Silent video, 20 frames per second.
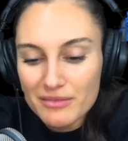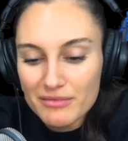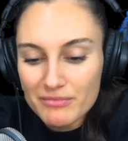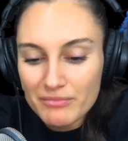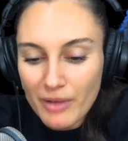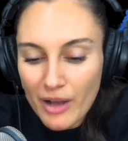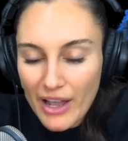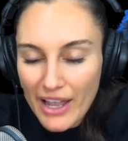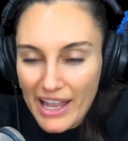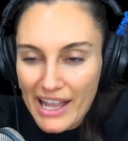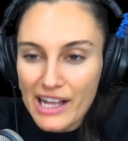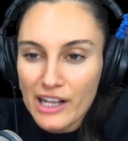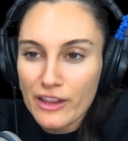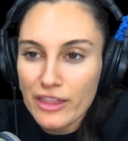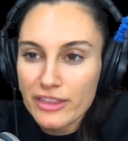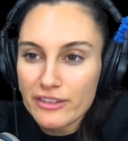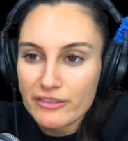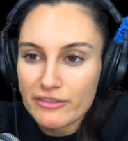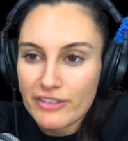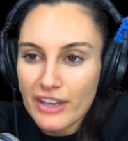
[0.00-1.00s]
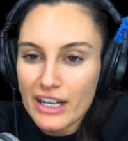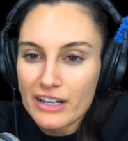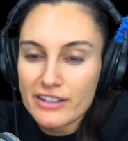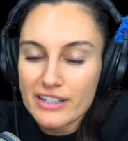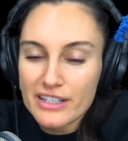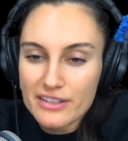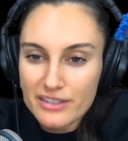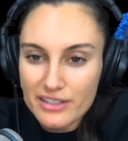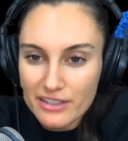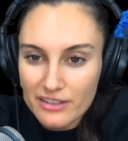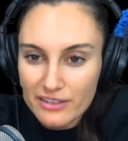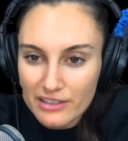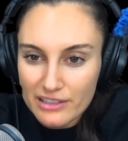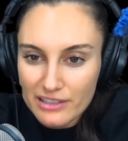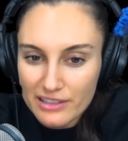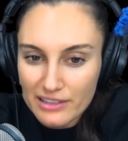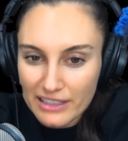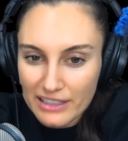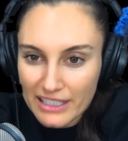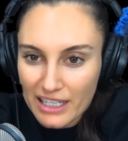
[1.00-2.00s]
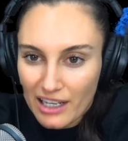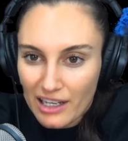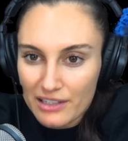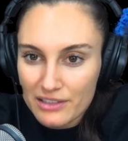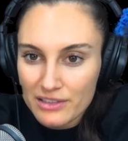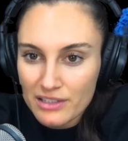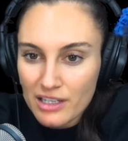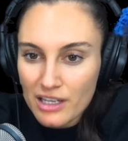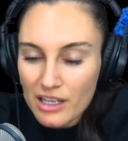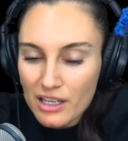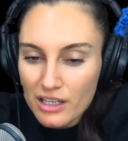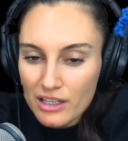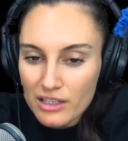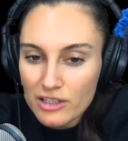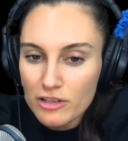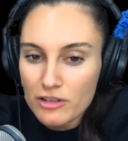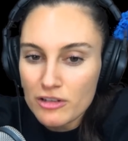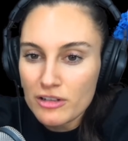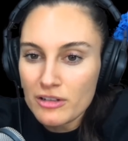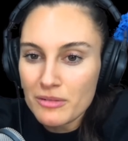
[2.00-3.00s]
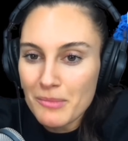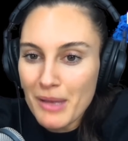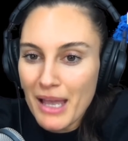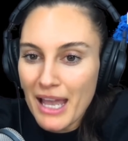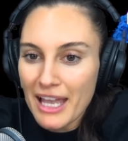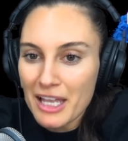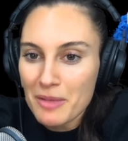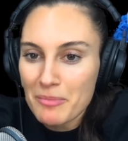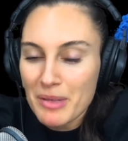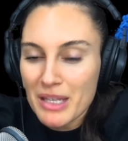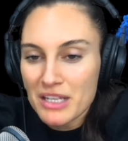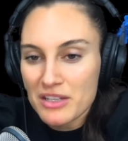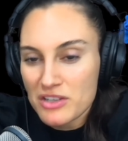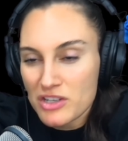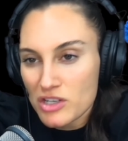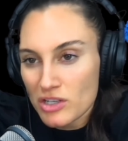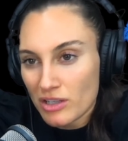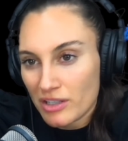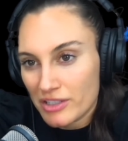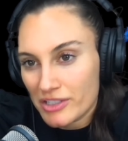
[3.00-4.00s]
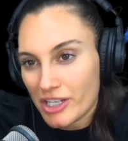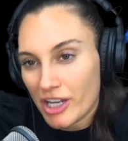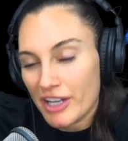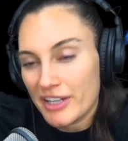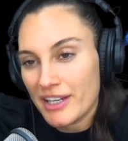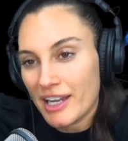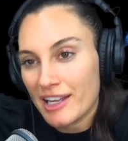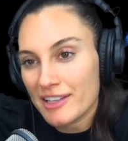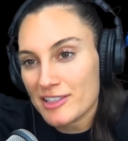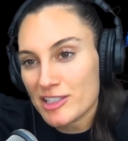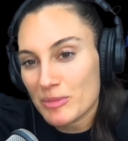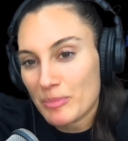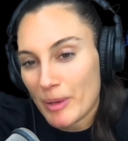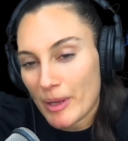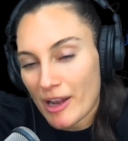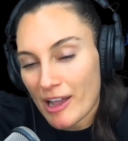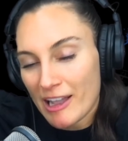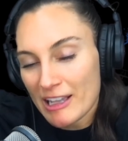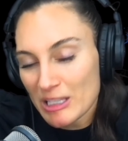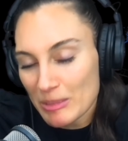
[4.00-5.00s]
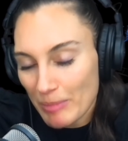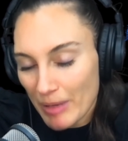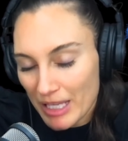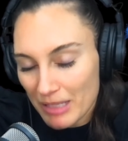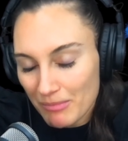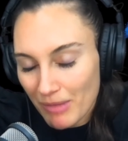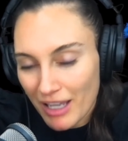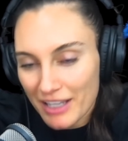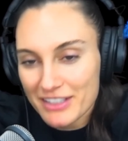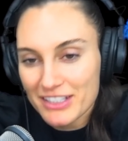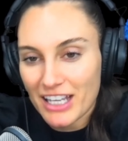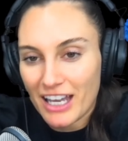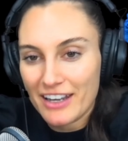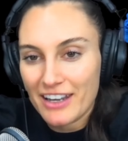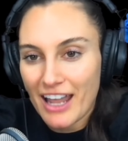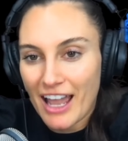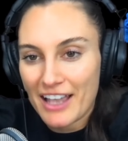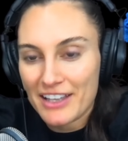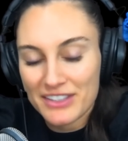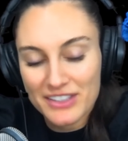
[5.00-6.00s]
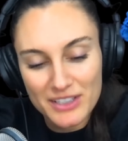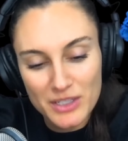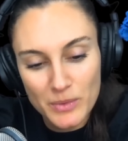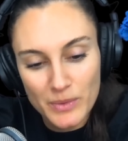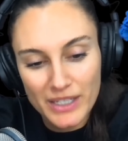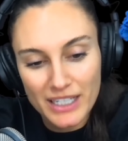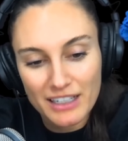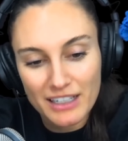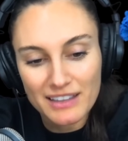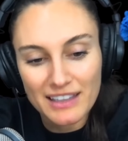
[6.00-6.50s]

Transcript: it. my health very seriously, because You may binge on donuts, but I spend my Sundays doing